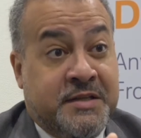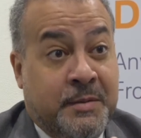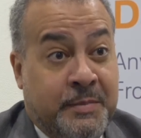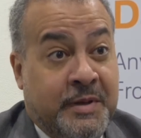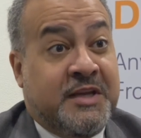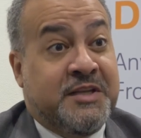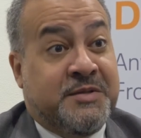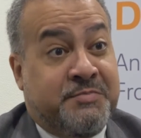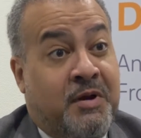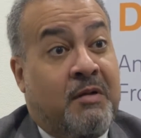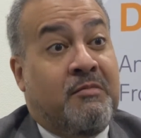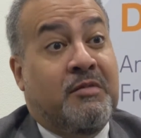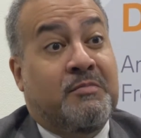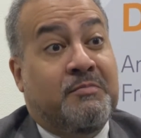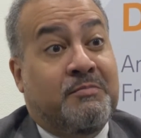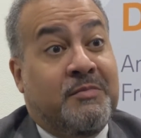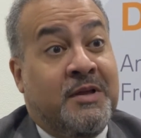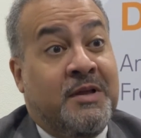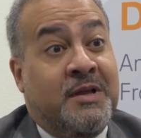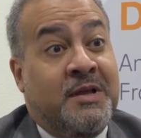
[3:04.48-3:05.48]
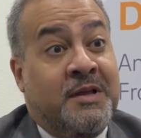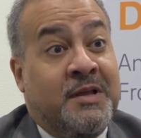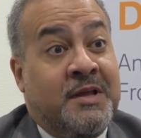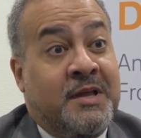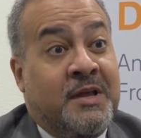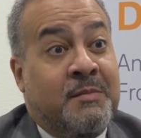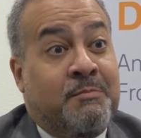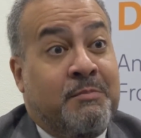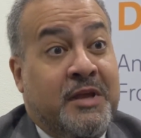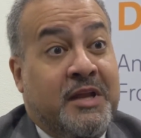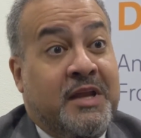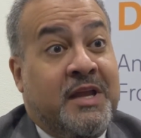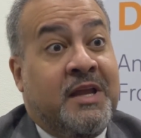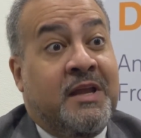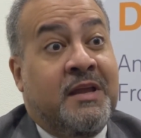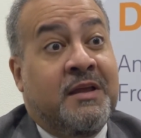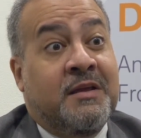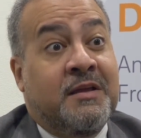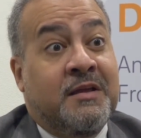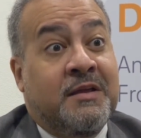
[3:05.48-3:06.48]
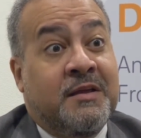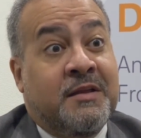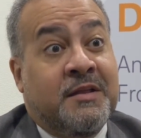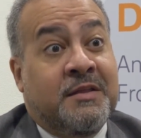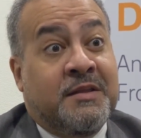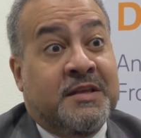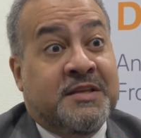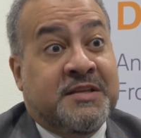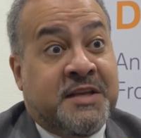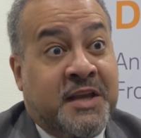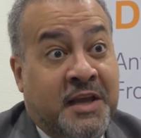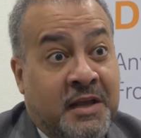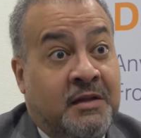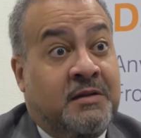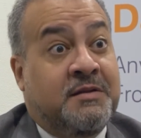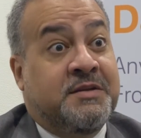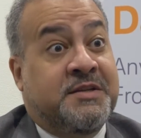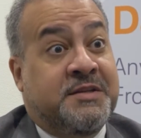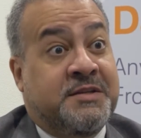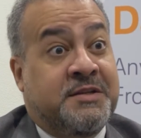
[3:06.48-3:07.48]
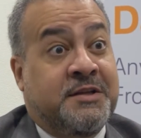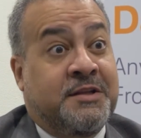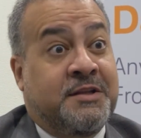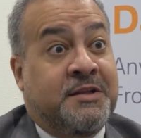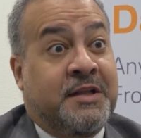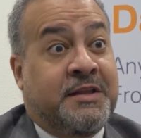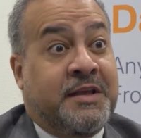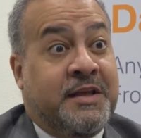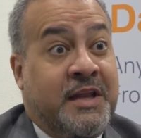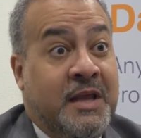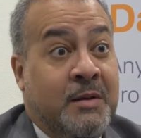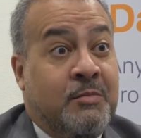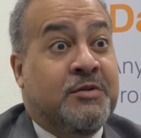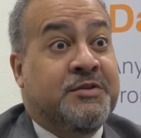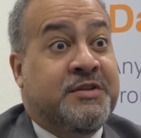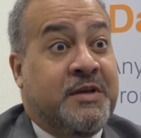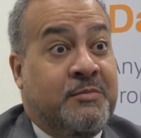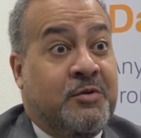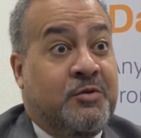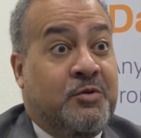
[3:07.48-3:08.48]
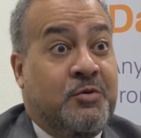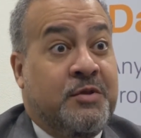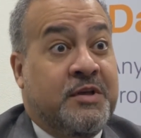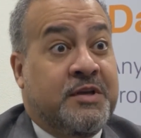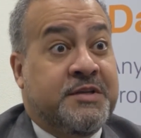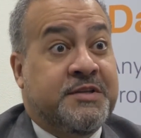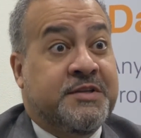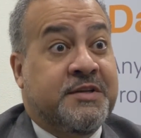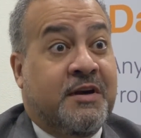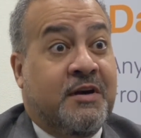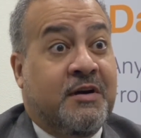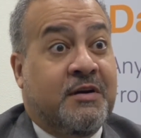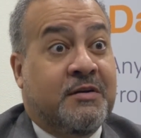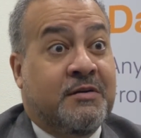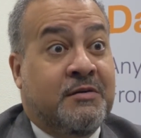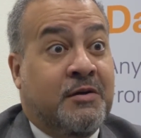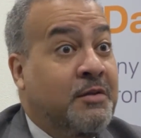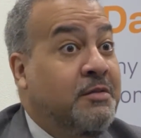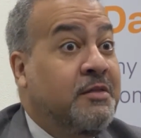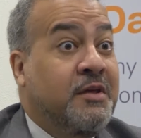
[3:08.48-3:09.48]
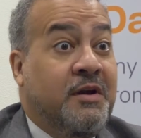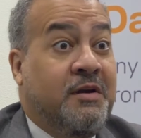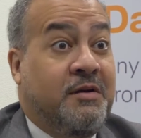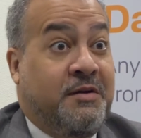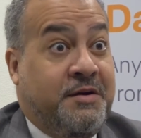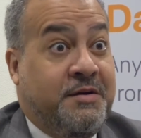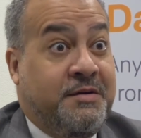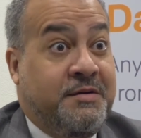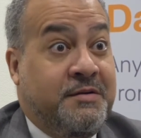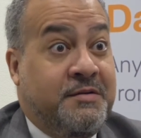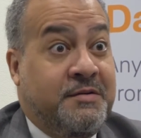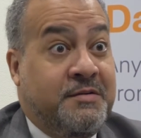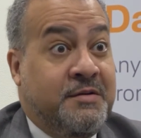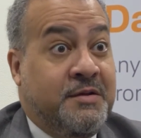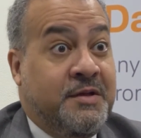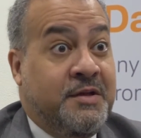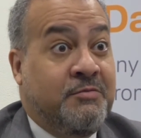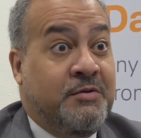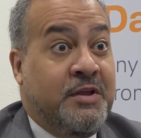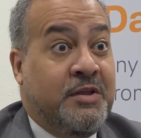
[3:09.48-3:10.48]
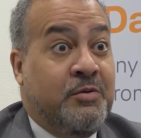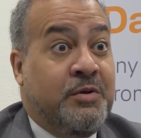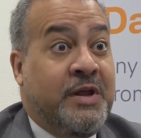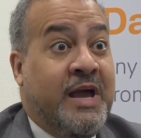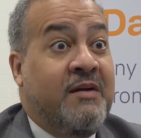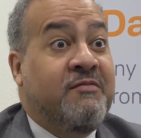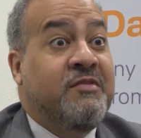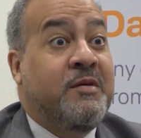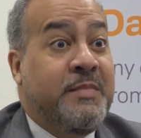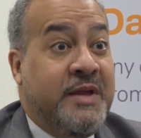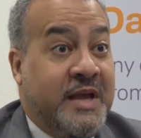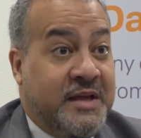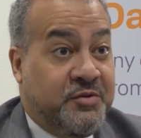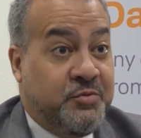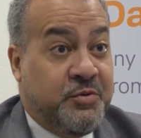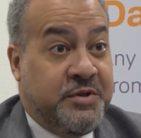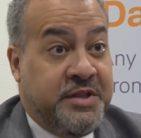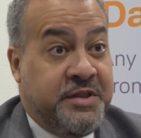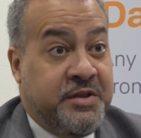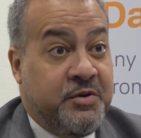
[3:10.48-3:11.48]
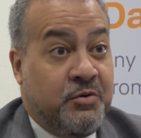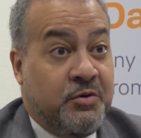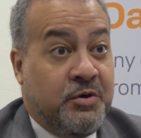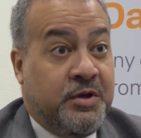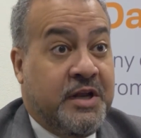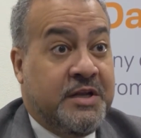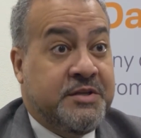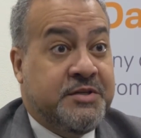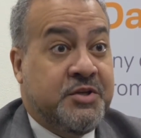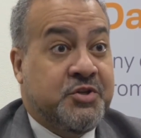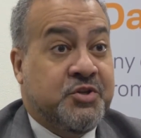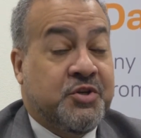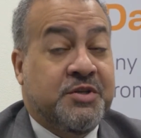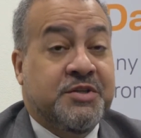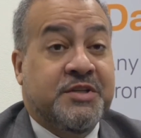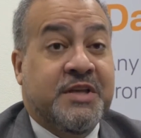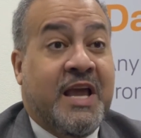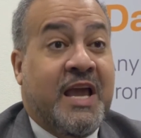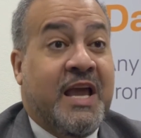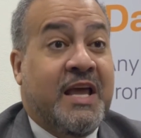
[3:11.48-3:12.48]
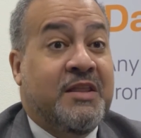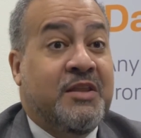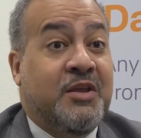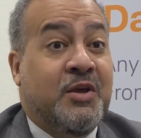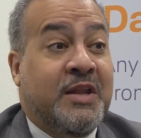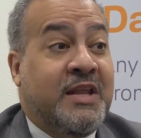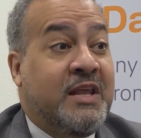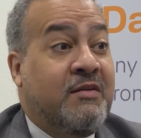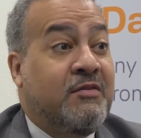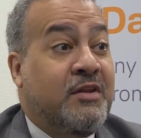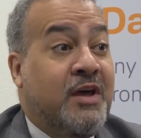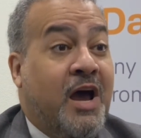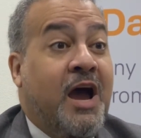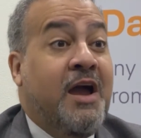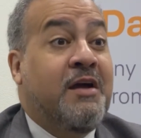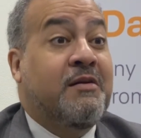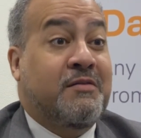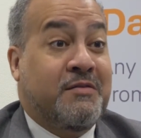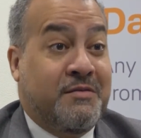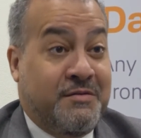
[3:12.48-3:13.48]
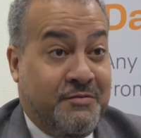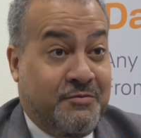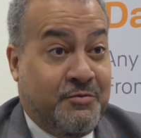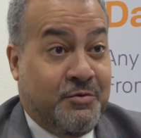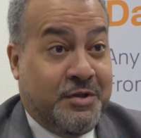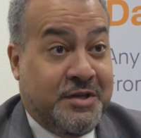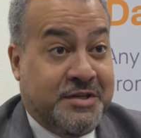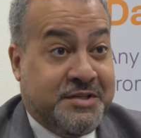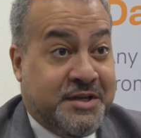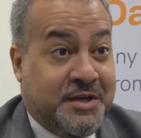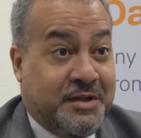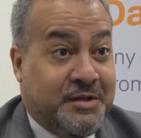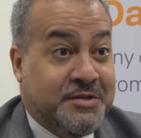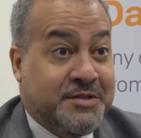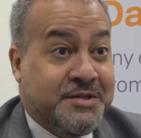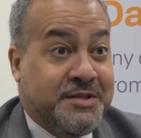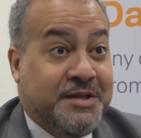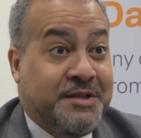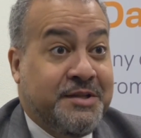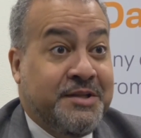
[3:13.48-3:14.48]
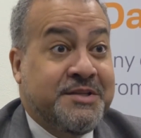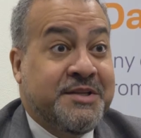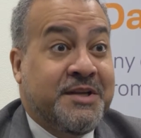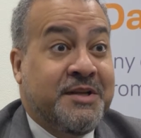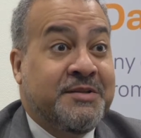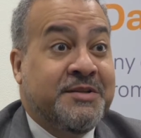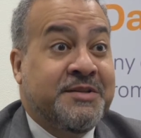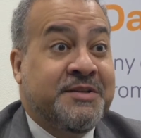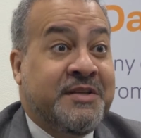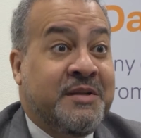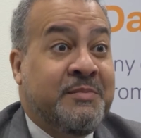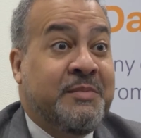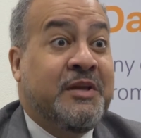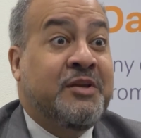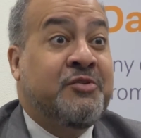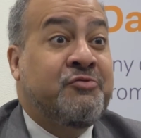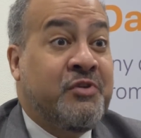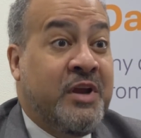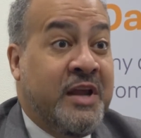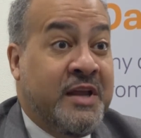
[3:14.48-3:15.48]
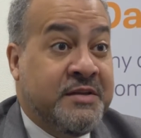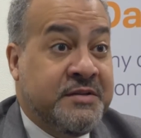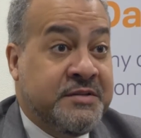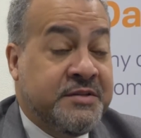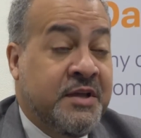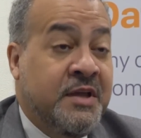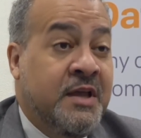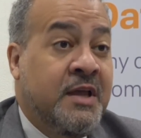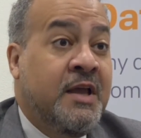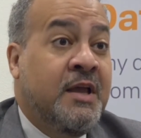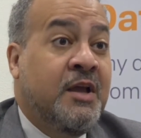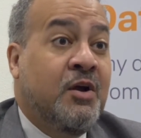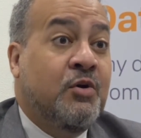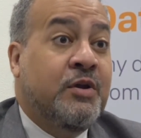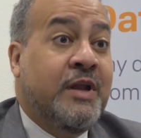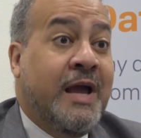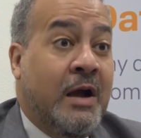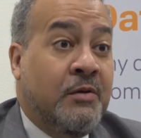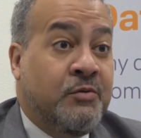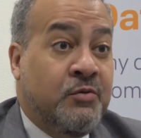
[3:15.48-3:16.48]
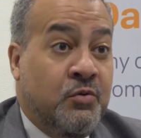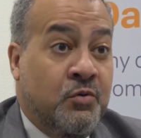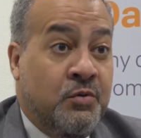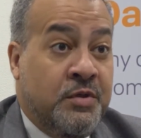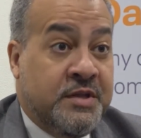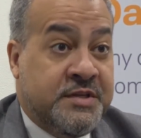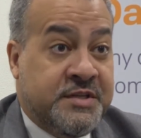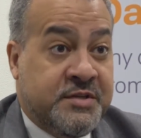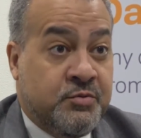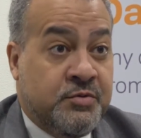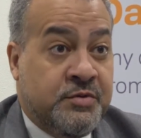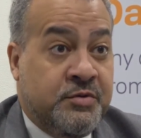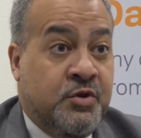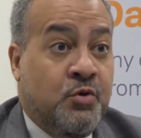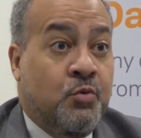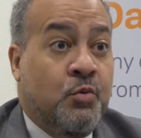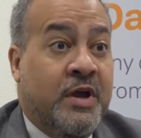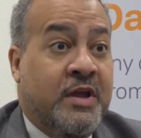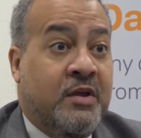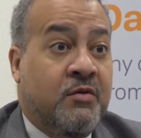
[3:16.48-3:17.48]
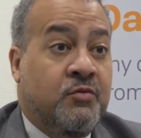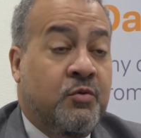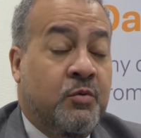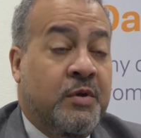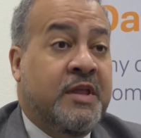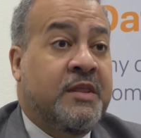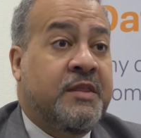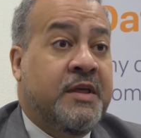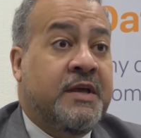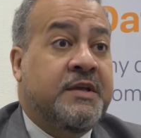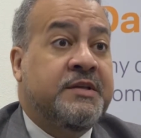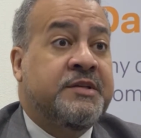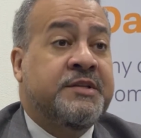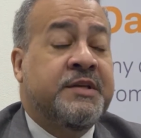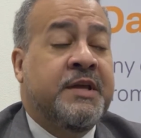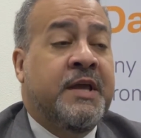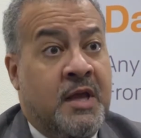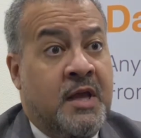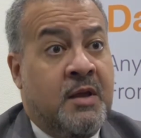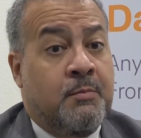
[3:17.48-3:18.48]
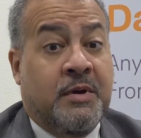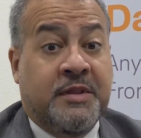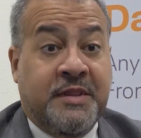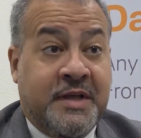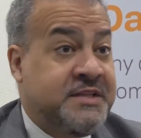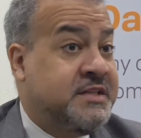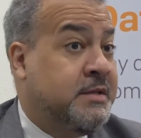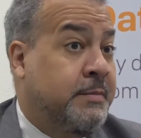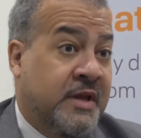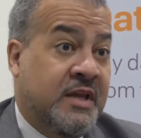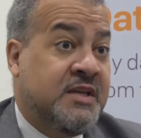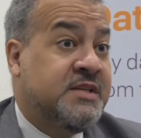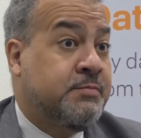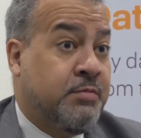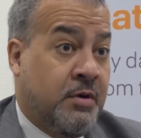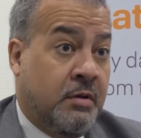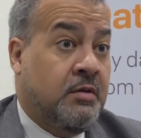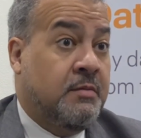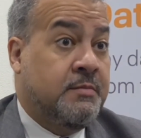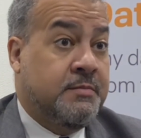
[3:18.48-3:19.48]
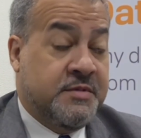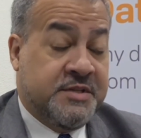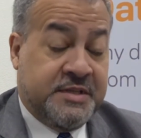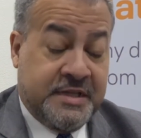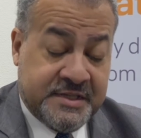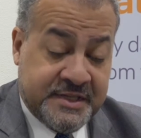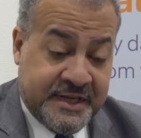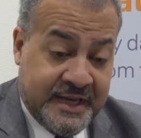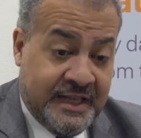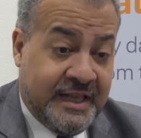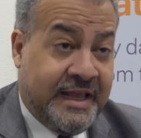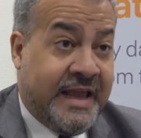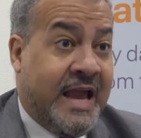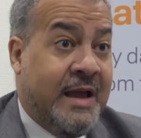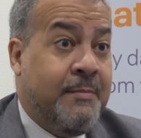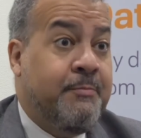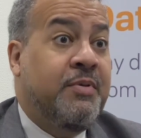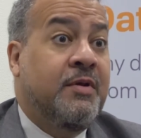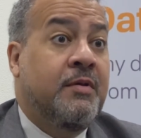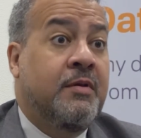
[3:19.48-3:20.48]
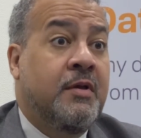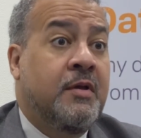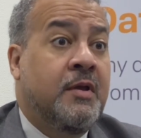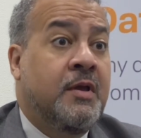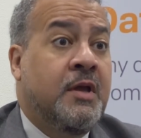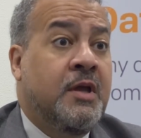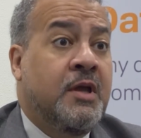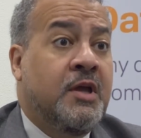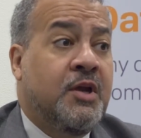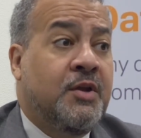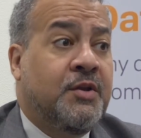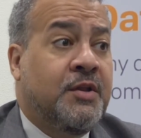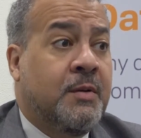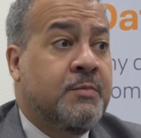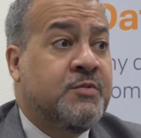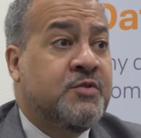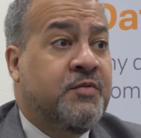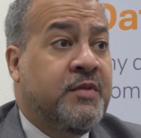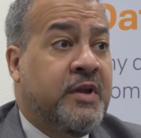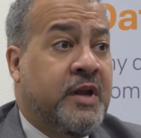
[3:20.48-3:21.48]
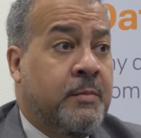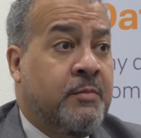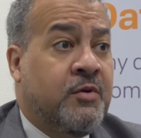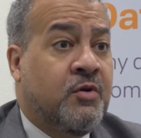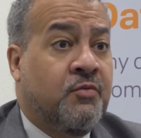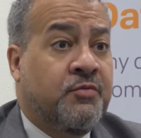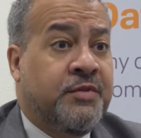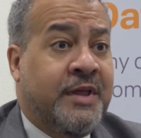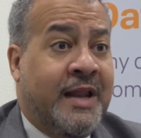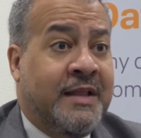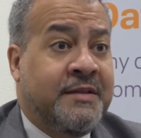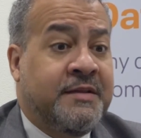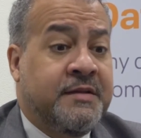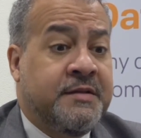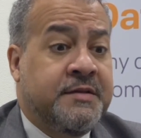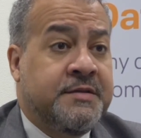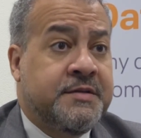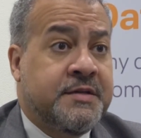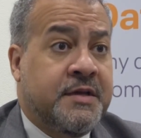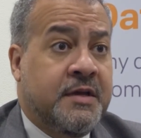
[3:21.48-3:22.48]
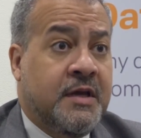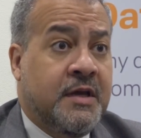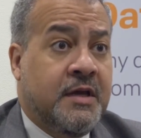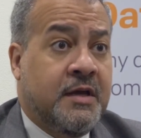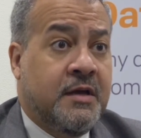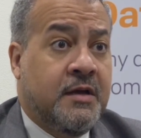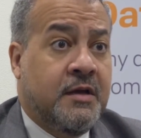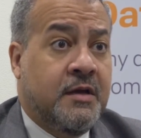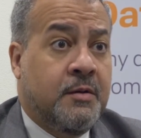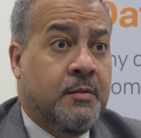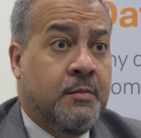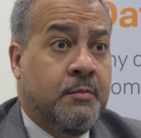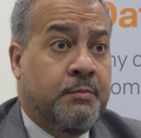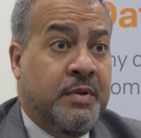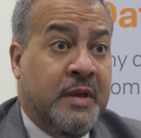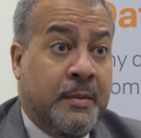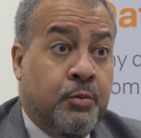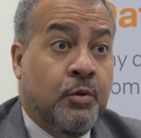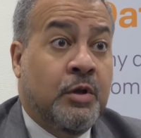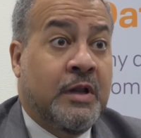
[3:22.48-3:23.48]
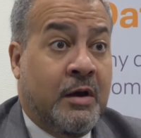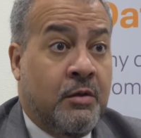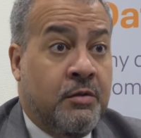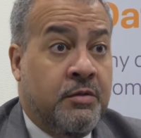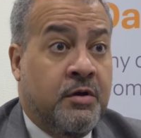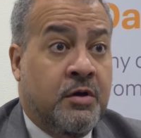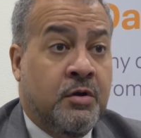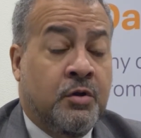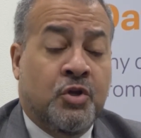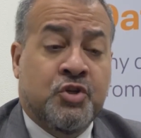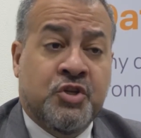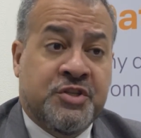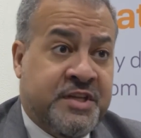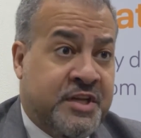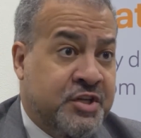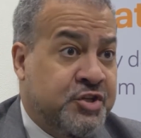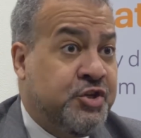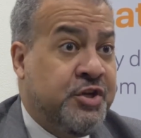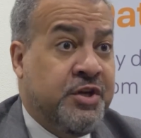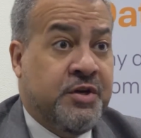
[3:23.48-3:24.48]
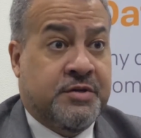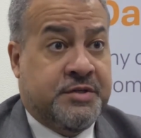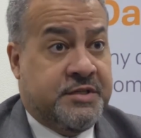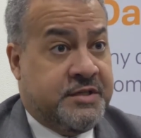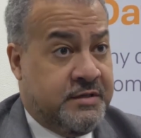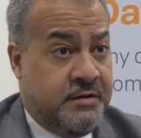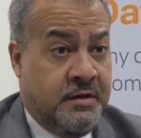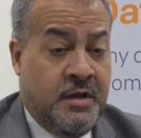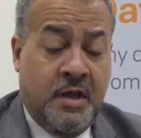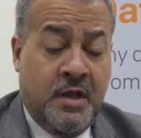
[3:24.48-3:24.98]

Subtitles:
the biggest problem, meaning the skills that enables them to do this are not there. They don't have them yet within their organizations, and you can even hire for these skills. These skills are still being trained on how to do this new way of doing things. But that's the biggest problem. It's the skill gap in terms of the number of talented people out there, not just engineers.